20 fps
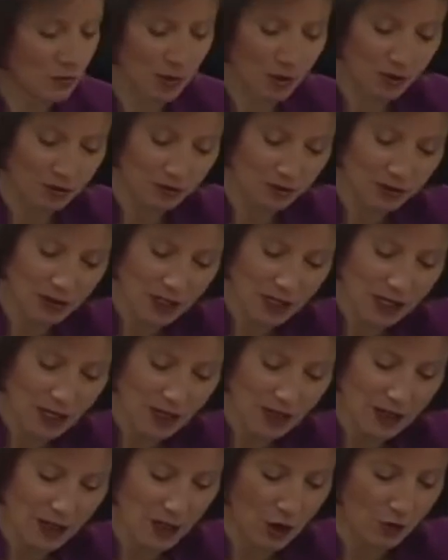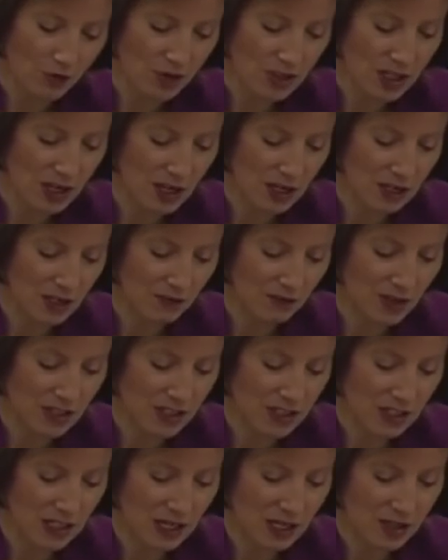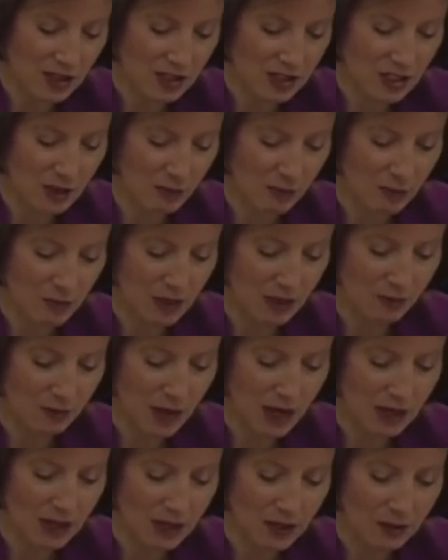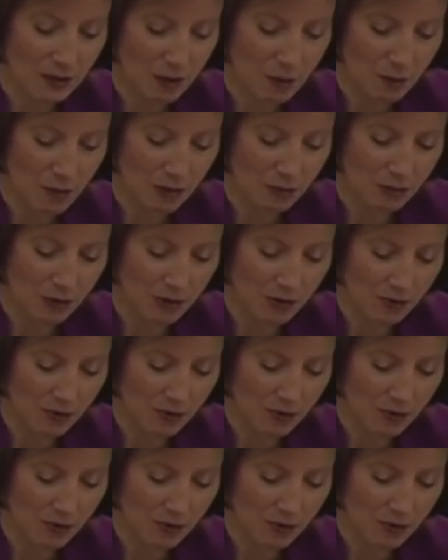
Moulton, the Oversight and Investigations Subcommittee ranking member,